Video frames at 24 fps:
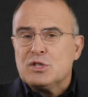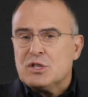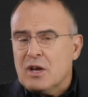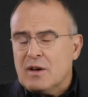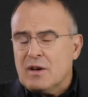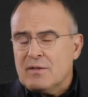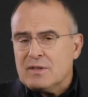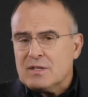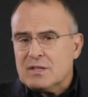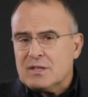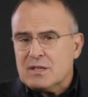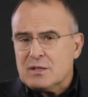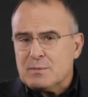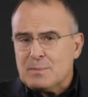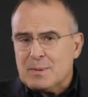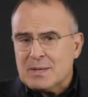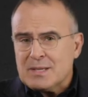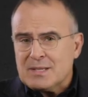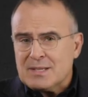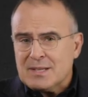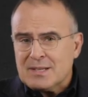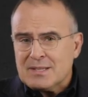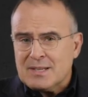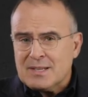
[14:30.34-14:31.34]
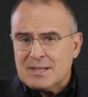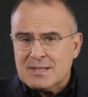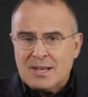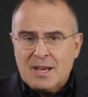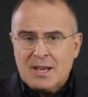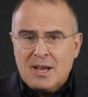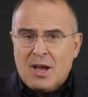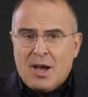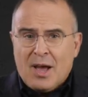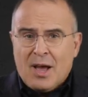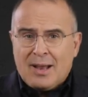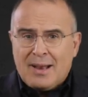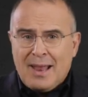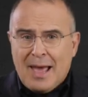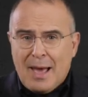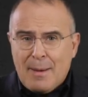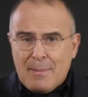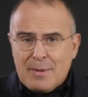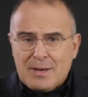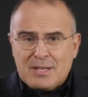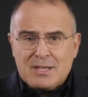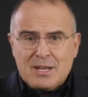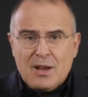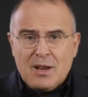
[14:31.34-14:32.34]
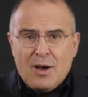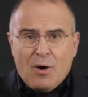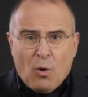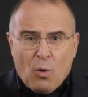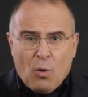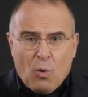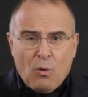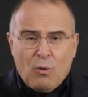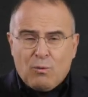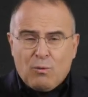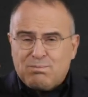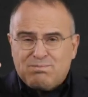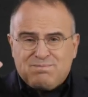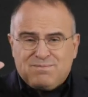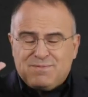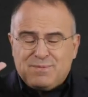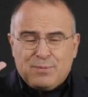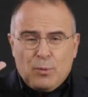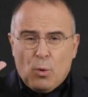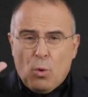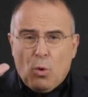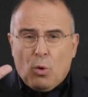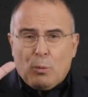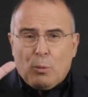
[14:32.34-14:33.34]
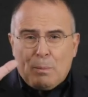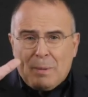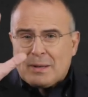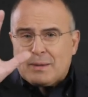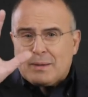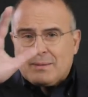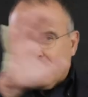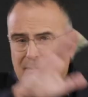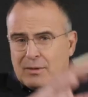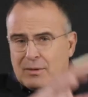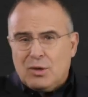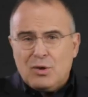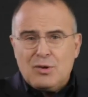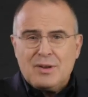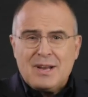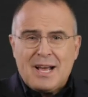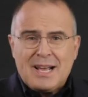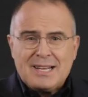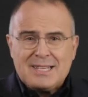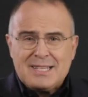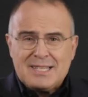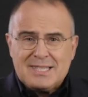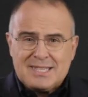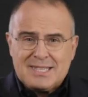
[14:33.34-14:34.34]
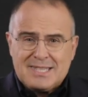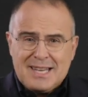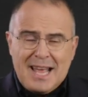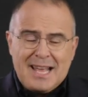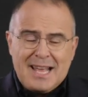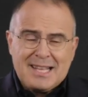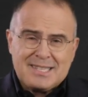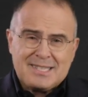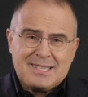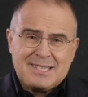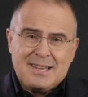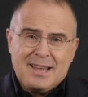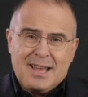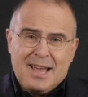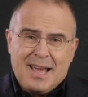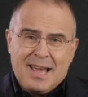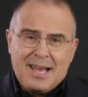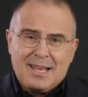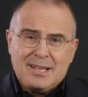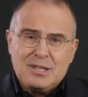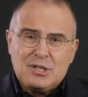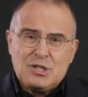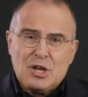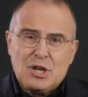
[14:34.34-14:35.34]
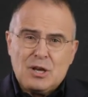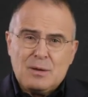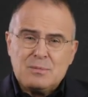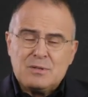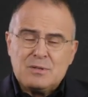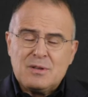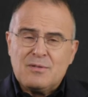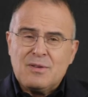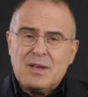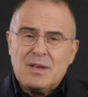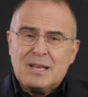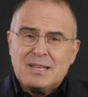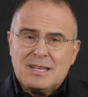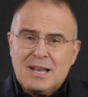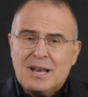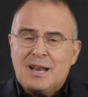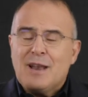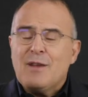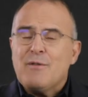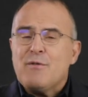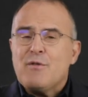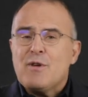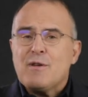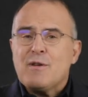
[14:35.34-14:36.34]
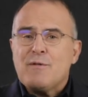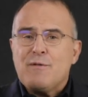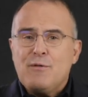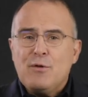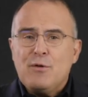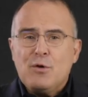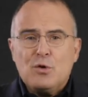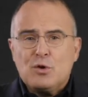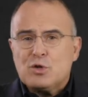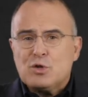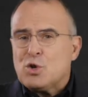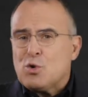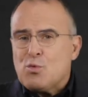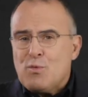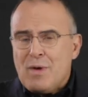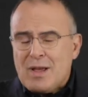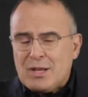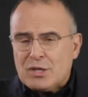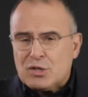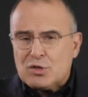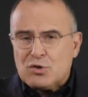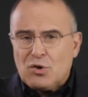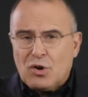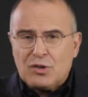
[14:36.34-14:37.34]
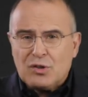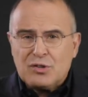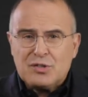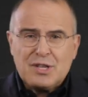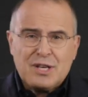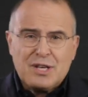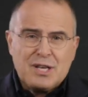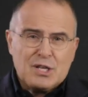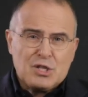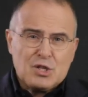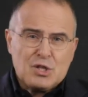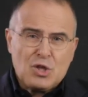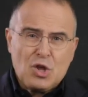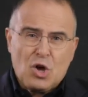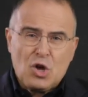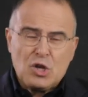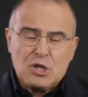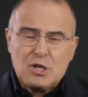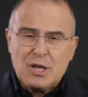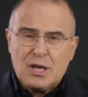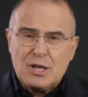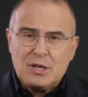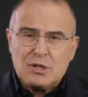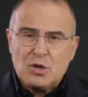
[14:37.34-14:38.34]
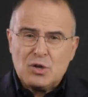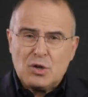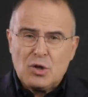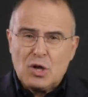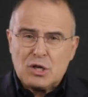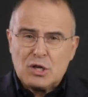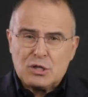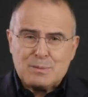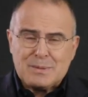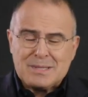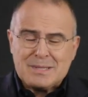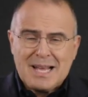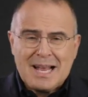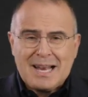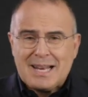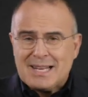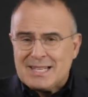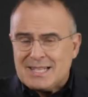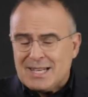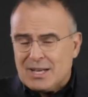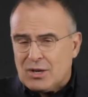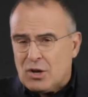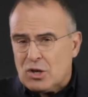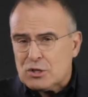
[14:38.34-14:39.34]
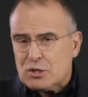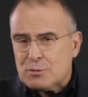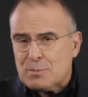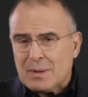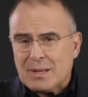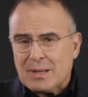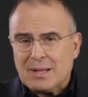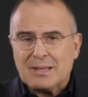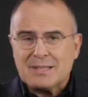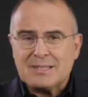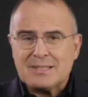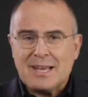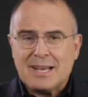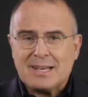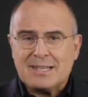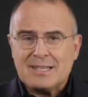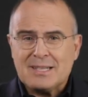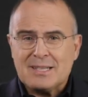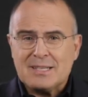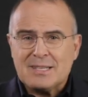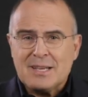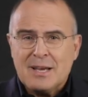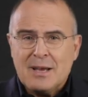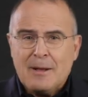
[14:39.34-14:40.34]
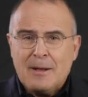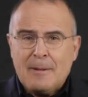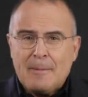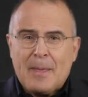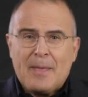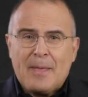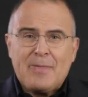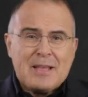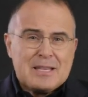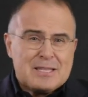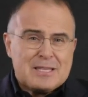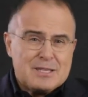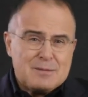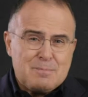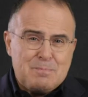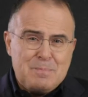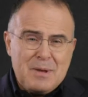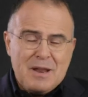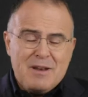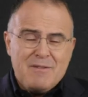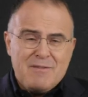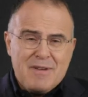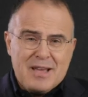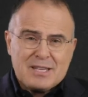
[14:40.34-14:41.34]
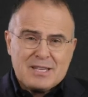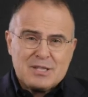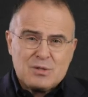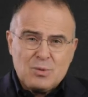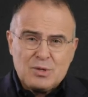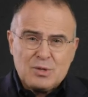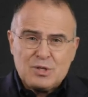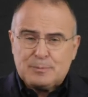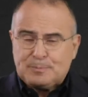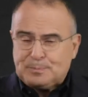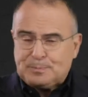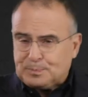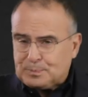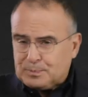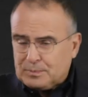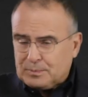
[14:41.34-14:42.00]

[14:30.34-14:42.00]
services businesses, inhabited all but the United States in terms of delivering food to restaurants and into hospitality and hospital sectors. And that's his Bidvest, which